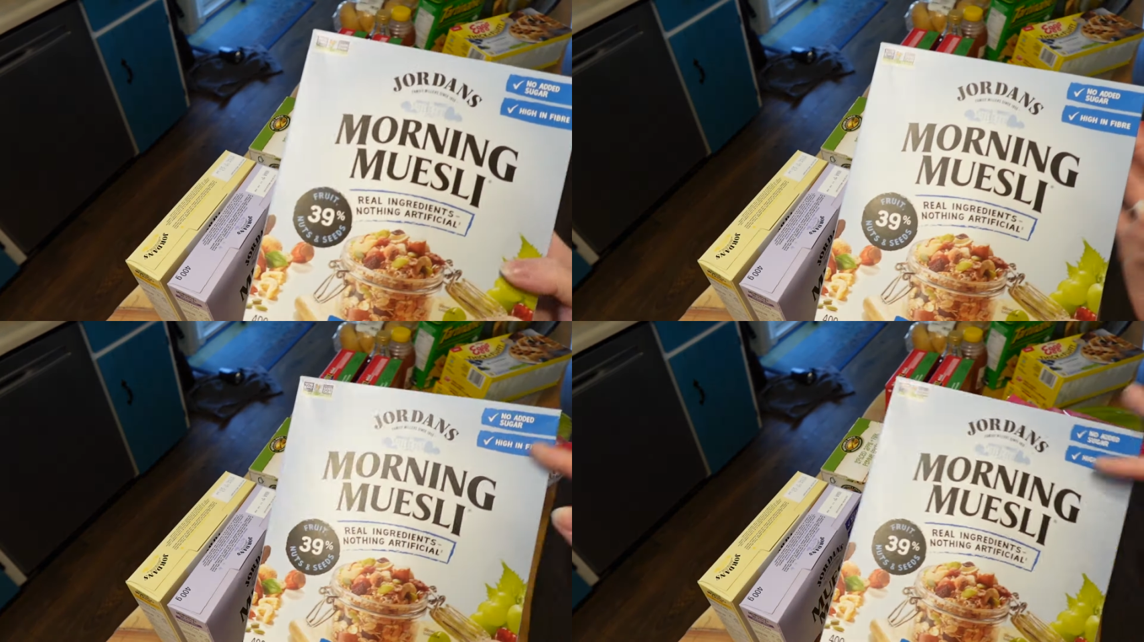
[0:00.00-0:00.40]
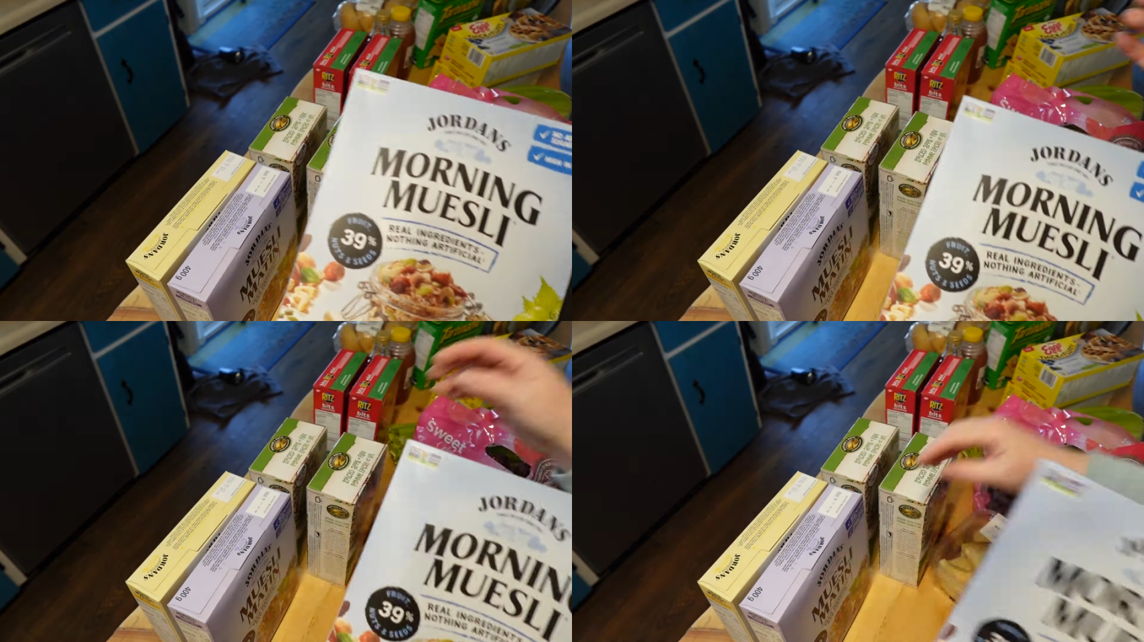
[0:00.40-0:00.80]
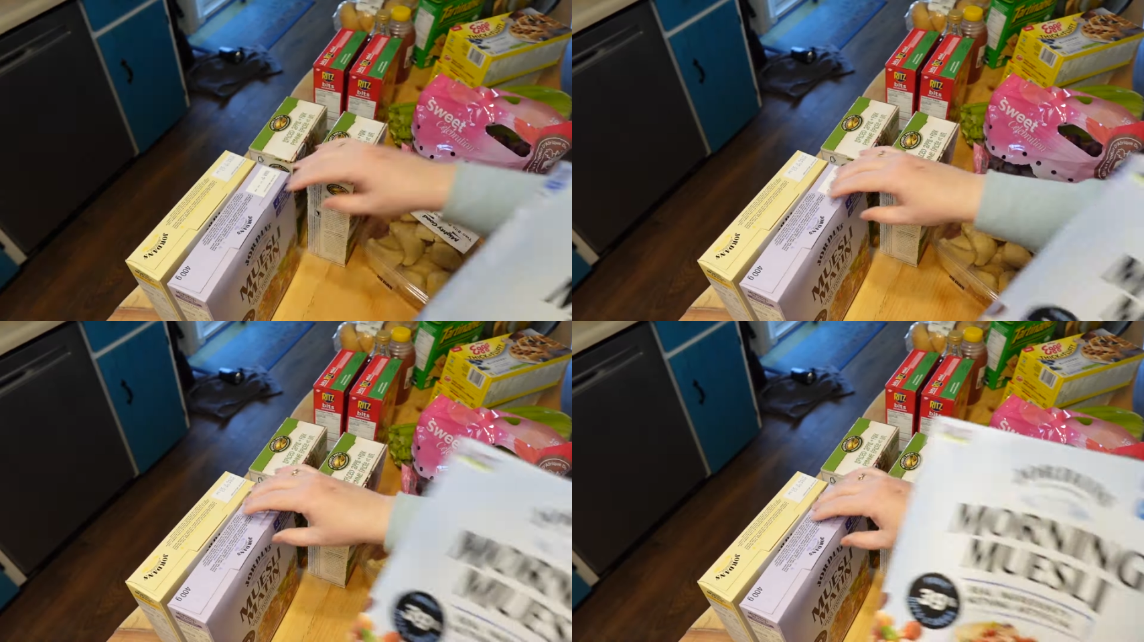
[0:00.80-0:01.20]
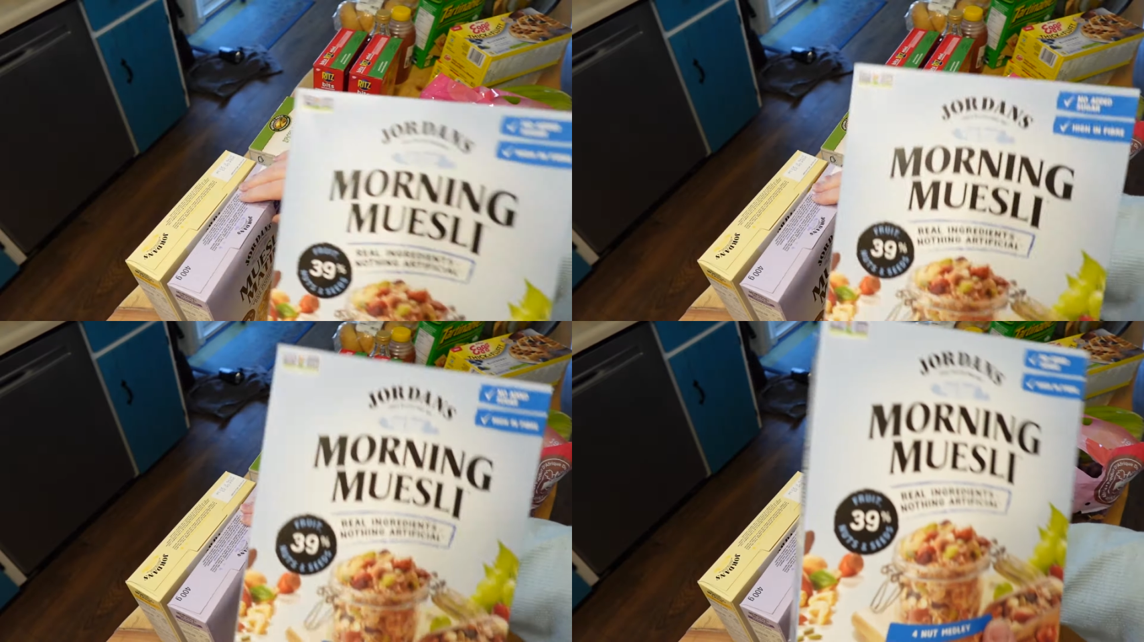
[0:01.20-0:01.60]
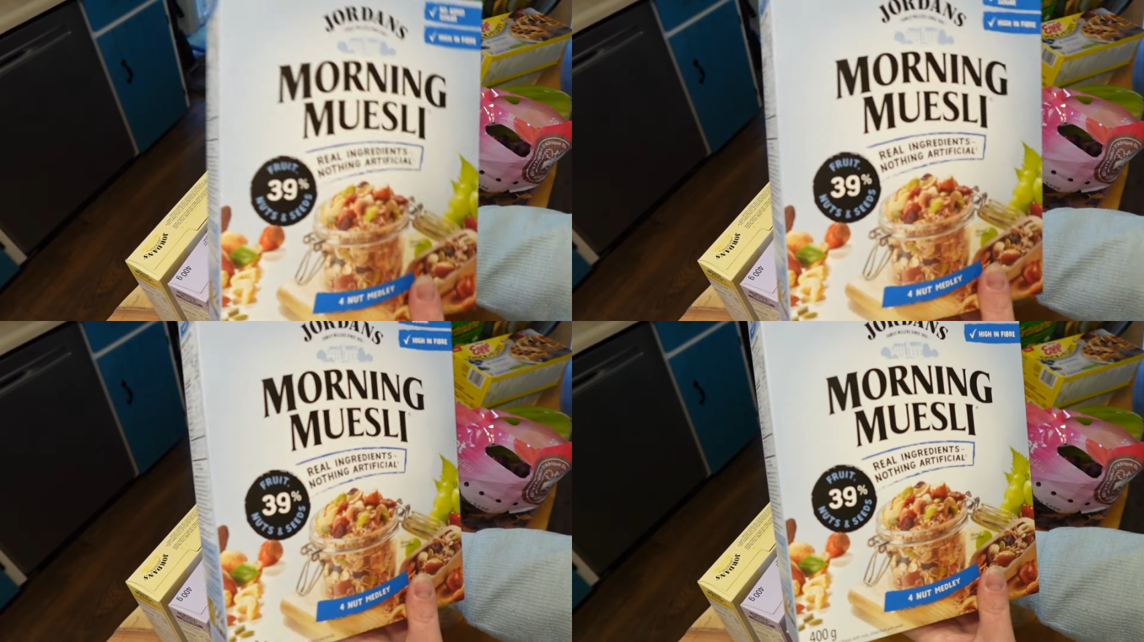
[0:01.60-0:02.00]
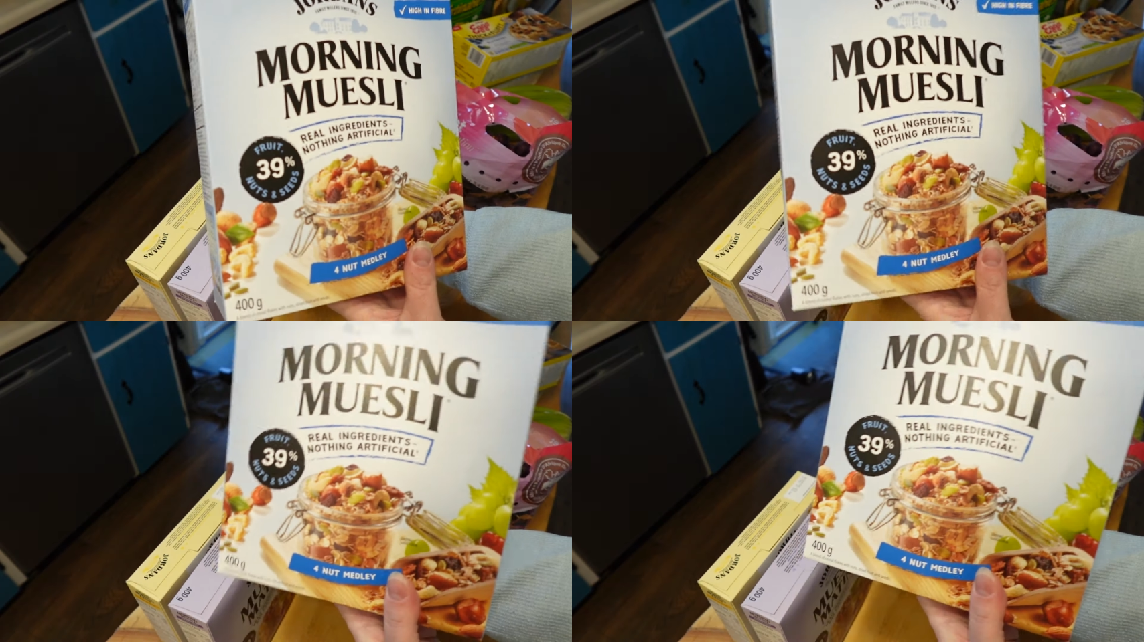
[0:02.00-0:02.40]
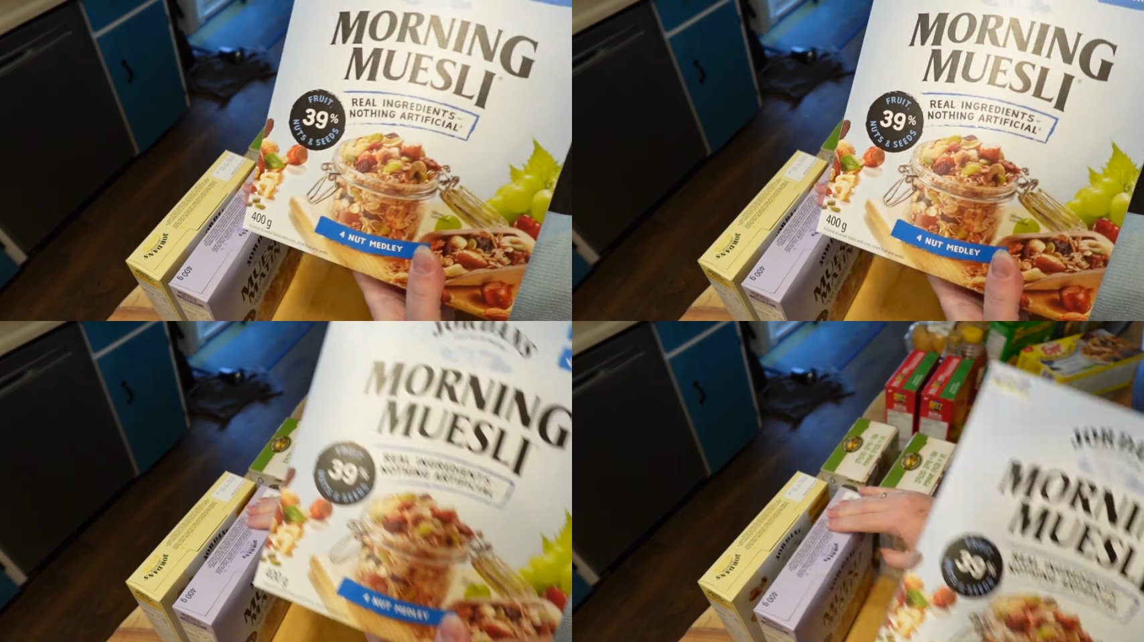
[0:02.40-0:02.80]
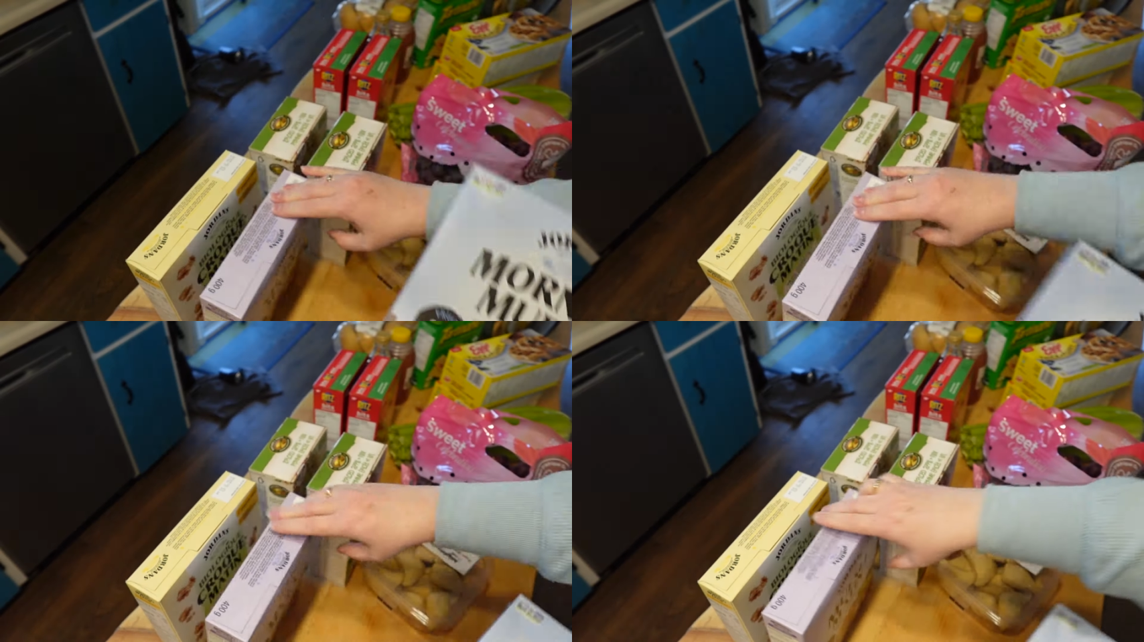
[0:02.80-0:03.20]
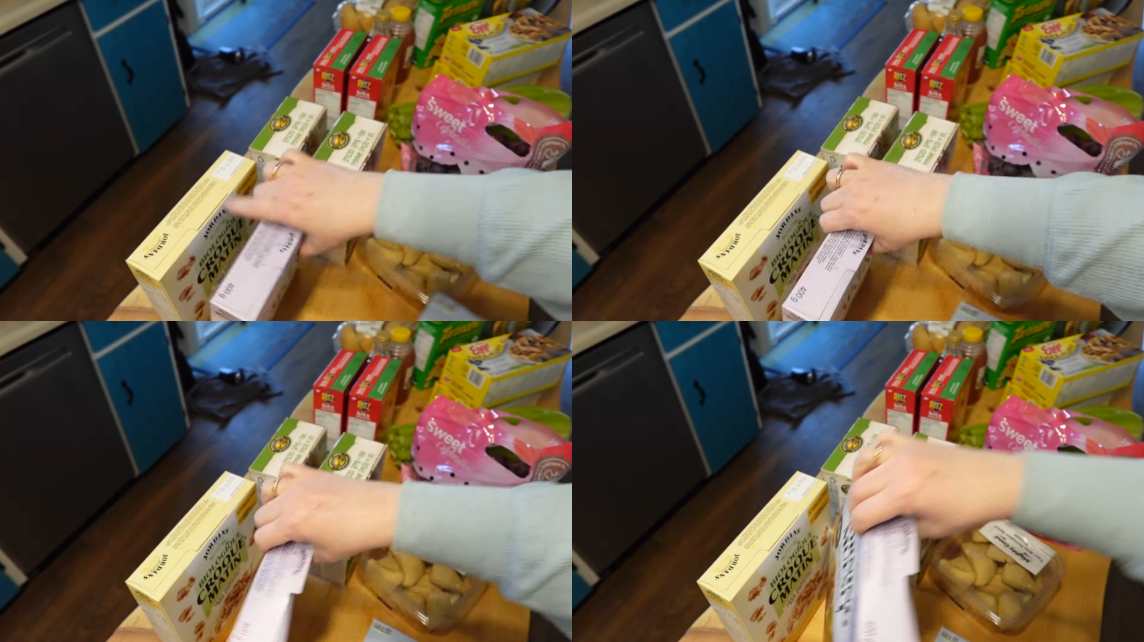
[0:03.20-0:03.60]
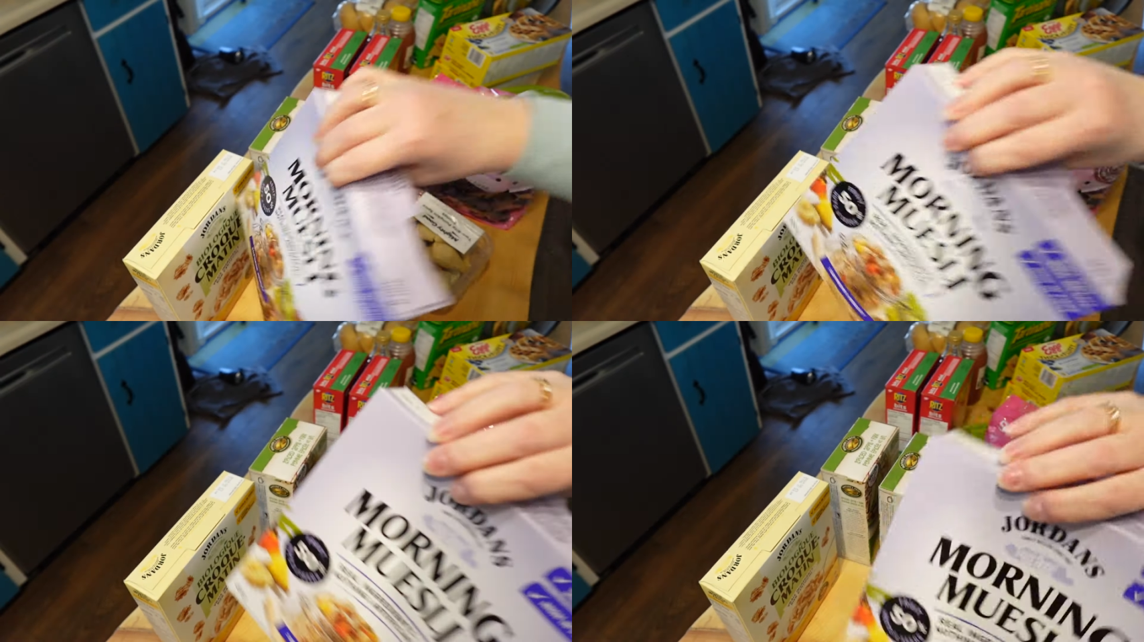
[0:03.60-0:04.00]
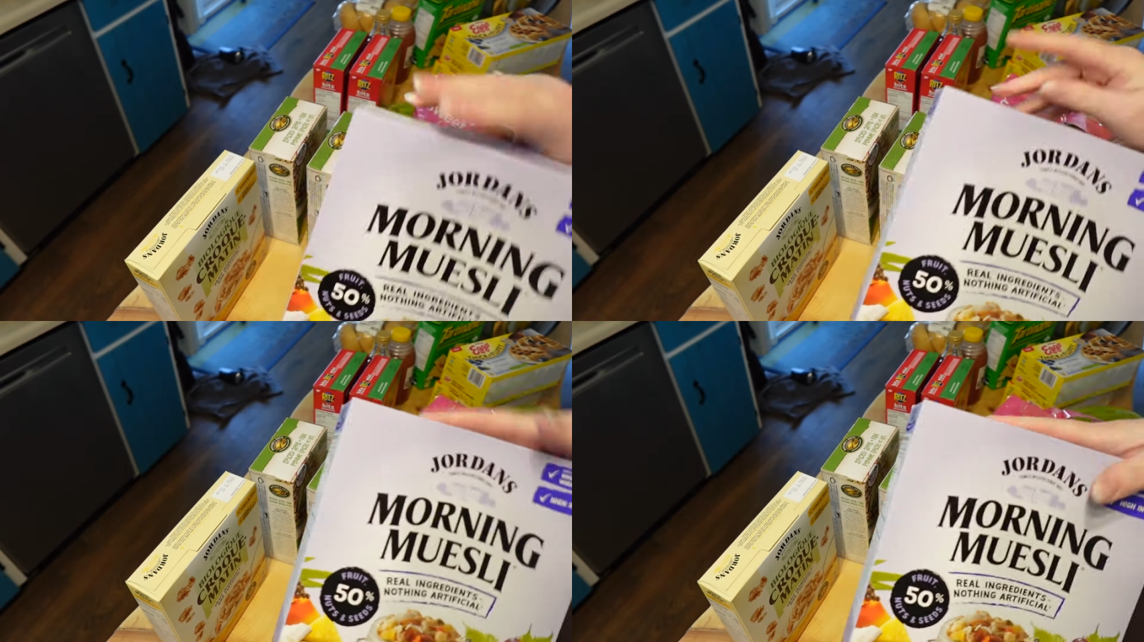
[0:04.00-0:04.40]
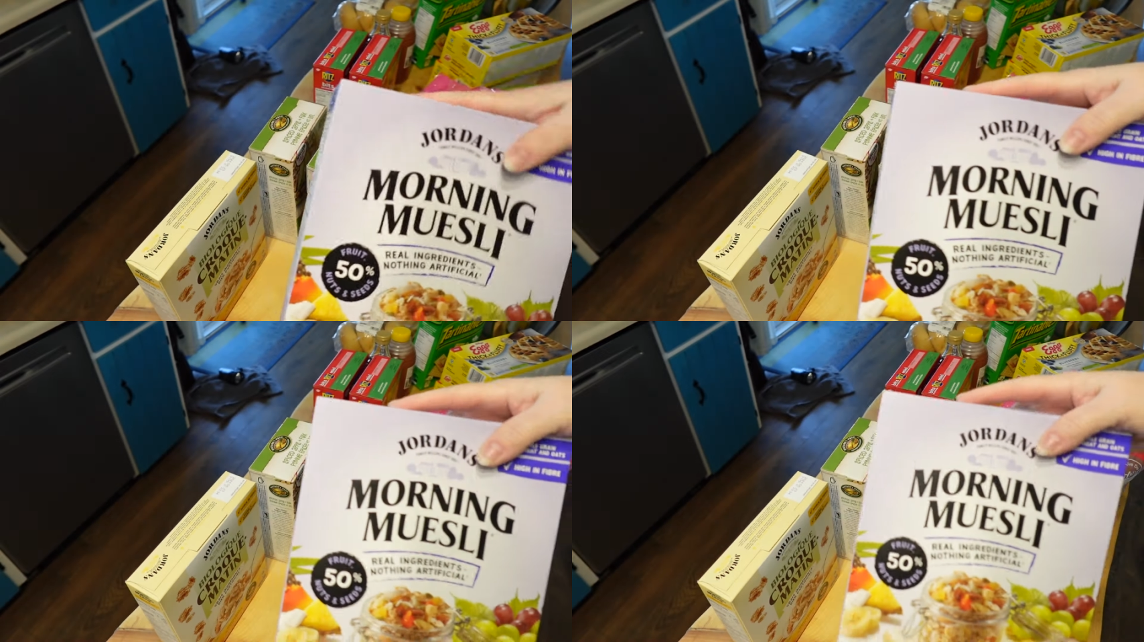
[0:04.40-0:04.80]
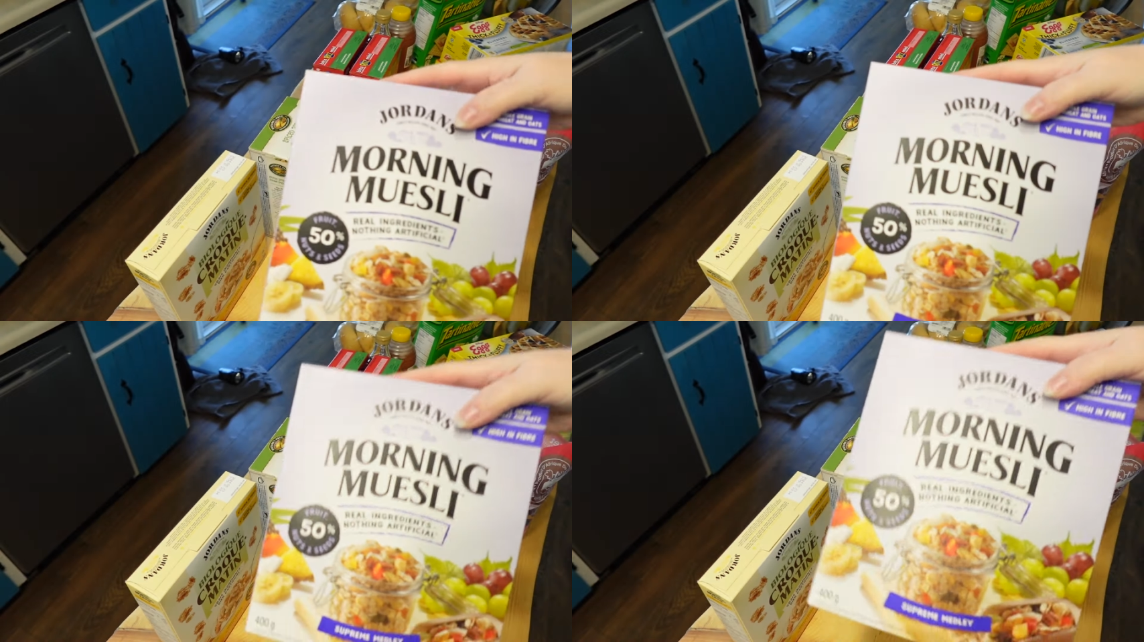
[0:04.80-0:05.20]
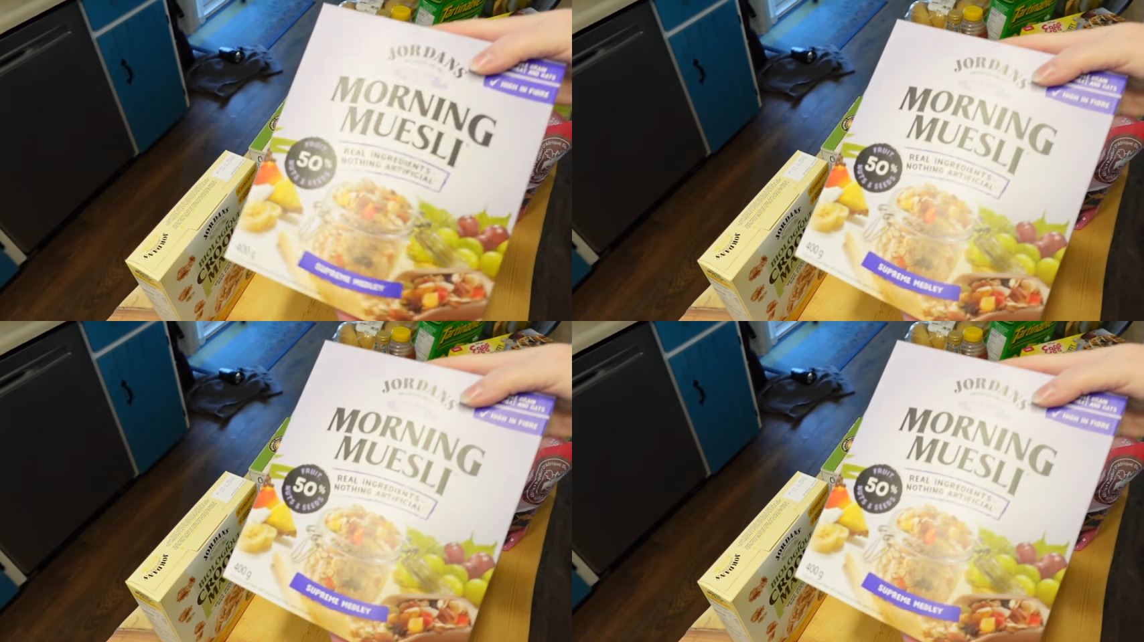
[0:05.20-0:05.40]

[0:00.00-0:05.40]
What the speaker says: (no speaker visible)